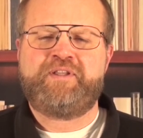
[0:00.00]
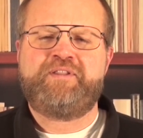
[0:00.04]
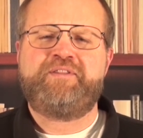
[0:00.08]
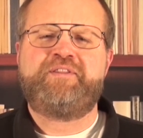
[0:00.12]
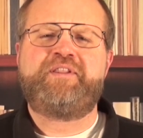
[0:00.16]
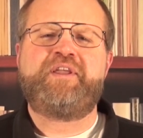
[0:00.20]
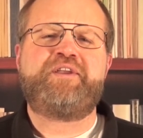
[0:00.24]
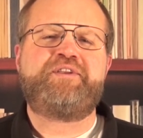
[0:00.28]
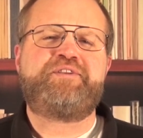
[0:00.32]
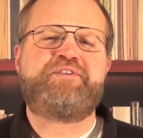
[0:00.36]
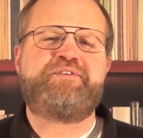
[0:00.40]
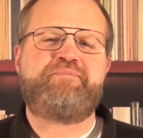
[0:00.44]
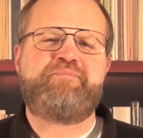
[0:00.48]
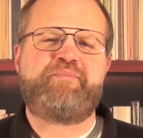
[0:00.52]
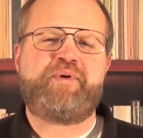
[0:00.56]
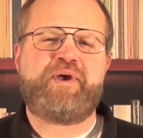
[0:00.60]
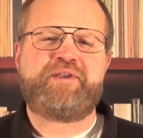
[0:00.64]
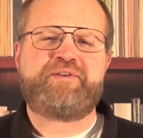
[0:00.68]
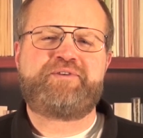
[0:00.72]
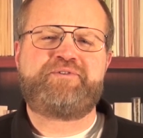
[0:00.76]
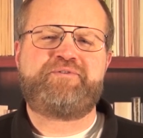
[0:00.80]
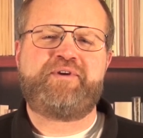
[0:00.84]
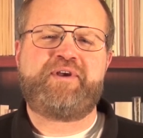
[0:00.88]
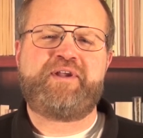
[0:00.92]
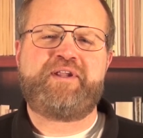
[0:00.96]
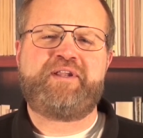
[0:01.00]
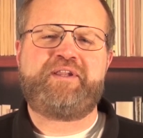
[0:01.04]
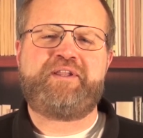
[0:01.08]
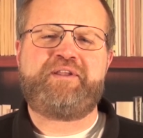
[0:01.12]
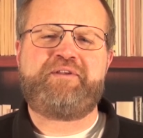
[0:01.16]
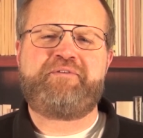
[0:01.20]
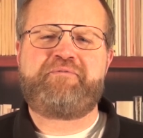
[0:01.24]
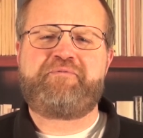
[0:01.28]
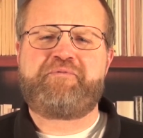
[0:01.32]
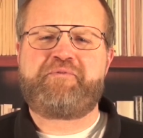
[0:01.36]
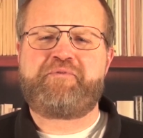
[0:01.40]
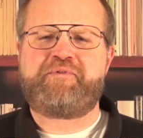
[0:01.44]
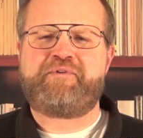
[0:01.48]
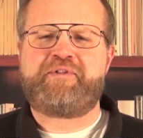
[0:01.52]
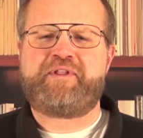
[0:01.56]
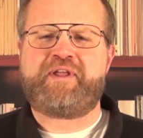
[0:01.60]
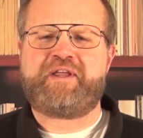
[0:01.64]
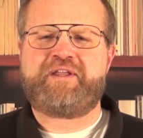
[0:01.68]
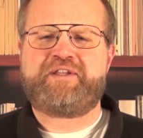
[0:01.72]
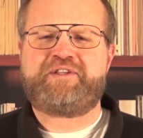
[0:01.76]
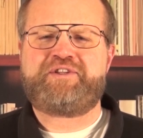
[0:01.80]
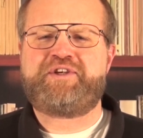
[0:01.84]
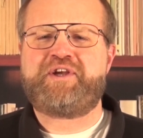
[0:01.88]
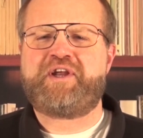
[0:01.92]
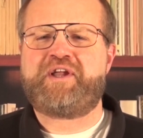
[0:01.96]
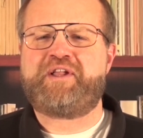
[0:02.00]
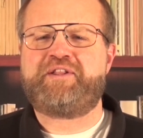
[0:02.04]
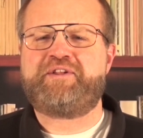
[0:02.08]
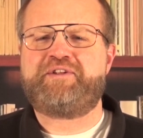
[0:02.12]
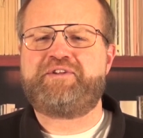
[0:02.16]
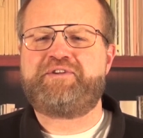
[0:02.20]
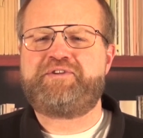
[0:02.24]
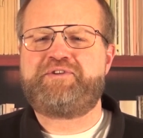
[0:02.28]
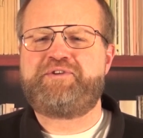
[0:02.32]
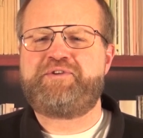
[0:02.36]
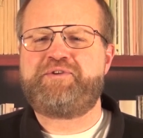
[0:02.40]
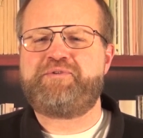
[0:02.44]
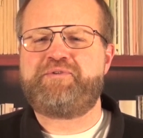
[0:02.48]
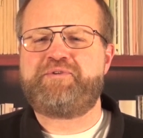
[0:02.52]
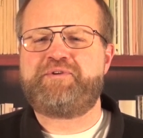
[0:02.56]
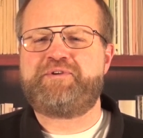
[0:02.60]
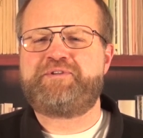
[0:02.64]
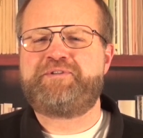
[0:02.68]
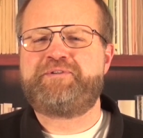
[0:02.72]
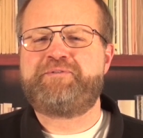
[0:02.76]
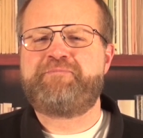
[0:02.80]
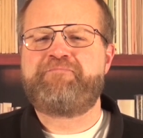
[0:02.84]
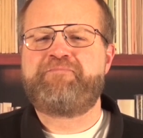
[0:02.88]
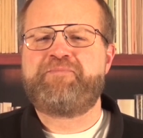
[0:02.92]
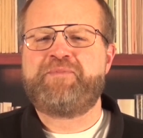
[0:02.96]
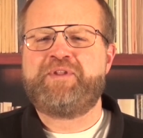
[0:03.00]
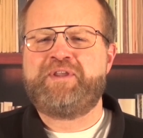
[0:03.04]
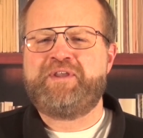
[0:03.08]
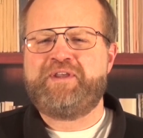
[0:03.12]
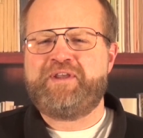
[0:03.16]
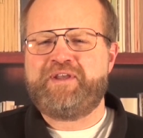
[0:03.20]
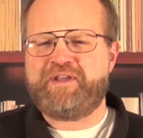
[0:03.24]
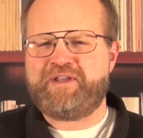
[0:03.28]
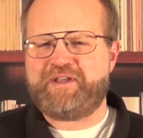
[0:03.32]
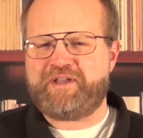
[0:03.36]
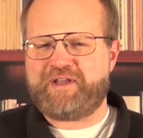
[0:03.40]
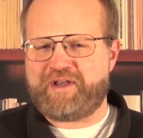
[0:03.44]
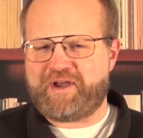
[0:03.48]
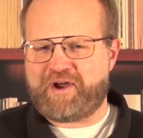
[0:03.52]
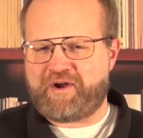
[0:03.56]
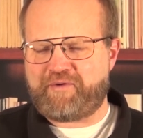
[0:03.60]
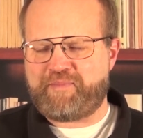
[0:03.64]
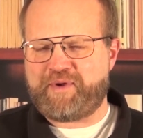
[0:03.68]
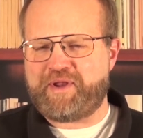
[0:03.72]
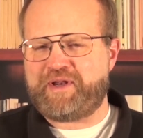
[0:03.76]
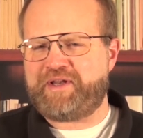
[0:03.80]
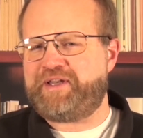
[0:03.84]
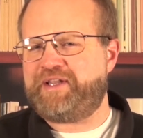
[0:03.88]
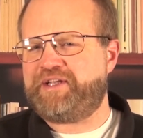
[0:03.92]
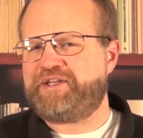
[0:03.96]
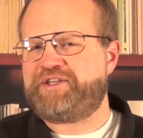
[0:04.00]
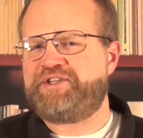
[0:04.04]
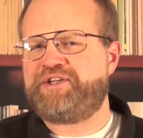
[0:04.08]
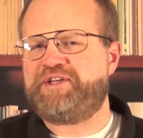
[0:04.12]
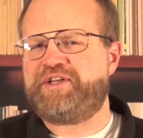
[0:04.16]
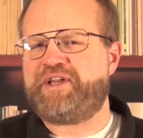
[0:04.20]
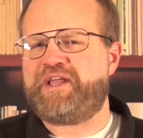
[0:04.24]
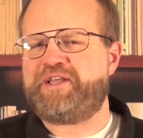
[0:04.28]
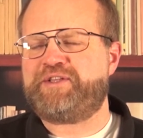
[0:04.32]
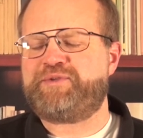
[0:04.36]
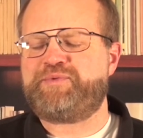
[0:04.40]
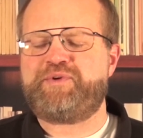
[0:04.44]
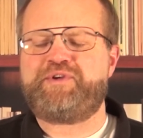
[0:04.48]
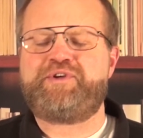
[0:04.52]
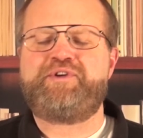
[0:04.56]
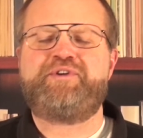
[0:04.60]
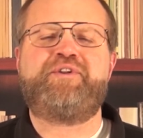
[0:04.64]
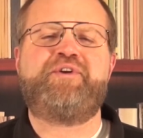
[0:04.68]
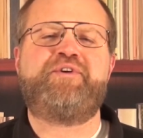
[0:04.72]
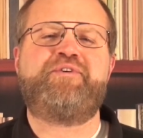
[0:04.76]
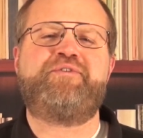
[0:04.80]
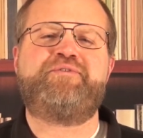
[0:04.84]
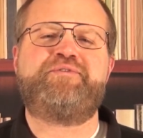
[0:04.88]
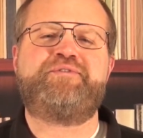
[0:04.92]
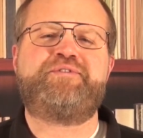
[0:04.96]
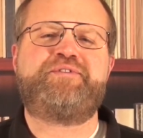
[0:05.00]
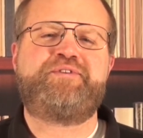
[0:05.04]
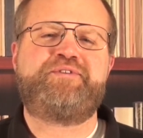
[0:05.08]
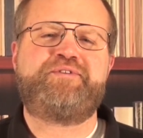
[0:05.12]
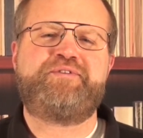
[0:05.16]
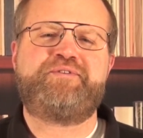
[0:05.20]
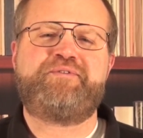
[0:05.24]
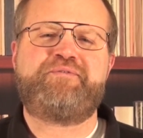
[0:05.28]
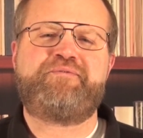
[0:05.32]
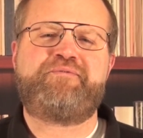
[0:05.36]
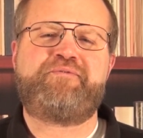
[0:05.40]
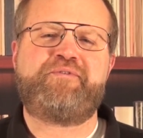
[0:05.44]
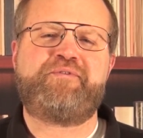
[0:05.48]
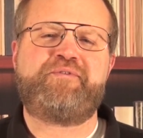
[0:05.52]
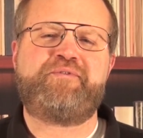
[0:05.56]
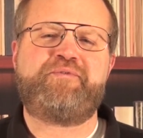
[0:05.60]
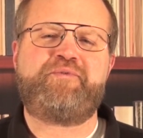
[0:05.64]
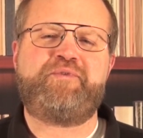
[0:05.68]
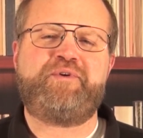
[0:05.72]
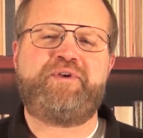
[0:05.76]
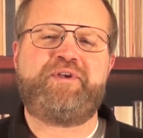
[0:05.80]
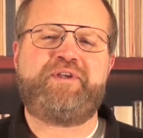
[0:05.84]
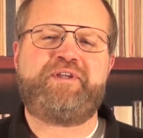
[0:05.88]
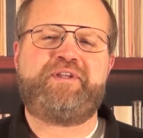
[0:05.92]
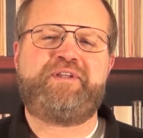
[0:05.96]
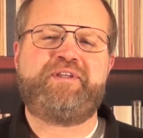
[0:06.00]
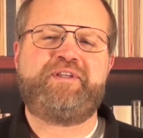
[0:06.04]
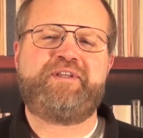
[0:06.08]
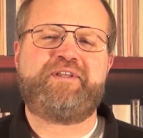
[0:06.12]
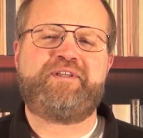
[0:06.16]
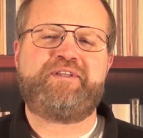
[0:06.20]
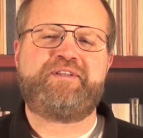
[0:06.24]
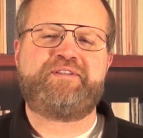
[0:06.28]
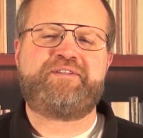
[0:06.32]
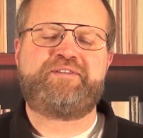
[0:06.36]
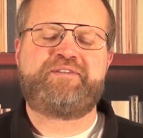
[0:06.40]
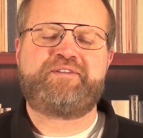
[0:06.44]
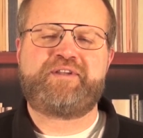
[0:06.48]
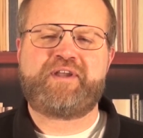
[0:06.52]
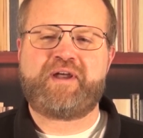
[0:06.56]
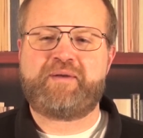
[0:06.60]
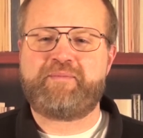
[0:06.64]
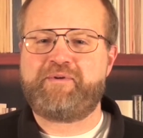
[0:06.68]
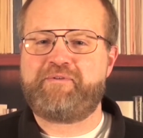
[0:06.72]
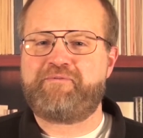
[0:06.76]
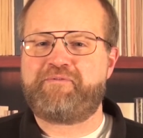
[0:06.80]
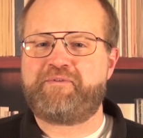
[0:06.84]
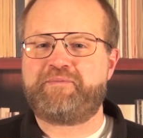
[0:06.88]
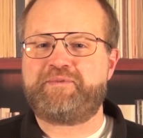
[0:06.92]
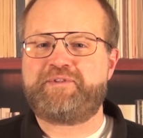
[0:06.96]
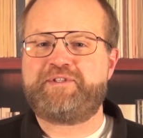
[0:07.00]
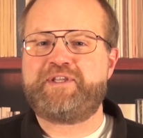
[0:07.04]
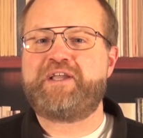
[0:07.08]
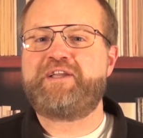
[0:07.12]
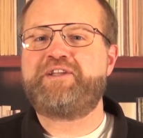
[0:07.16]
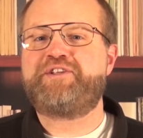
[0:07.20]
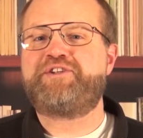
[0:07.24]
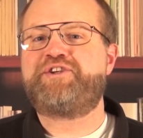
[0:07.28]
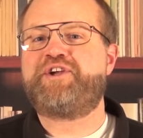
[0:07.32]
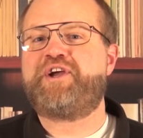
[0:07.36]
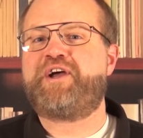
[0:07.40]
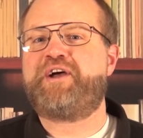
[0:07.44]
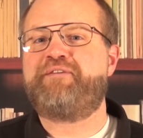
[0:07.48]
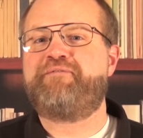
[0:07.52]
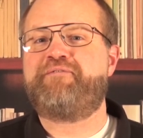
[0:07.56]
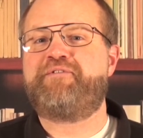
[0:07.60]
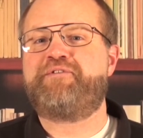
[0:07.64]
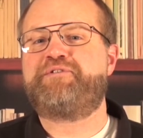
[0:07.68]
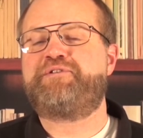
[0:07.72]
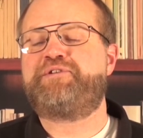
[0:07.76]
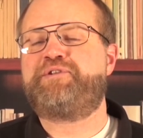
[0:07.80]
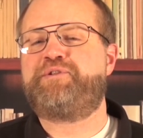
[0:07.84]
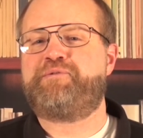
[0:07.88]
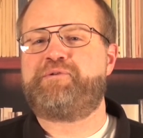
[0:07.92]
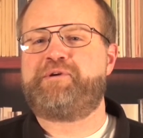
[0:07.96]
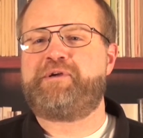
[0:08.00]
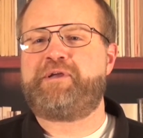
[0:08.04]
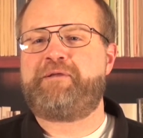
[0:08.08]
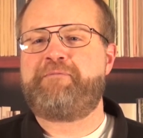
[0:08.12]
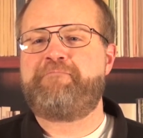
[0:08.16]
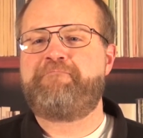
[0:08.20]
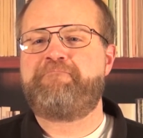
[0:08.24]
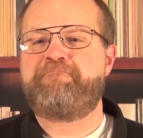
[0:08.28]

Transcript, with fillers: Thanks, Pastor Andy, for that challenge to us. Uh, our benediction as we close for the week is coming from Second John verse three.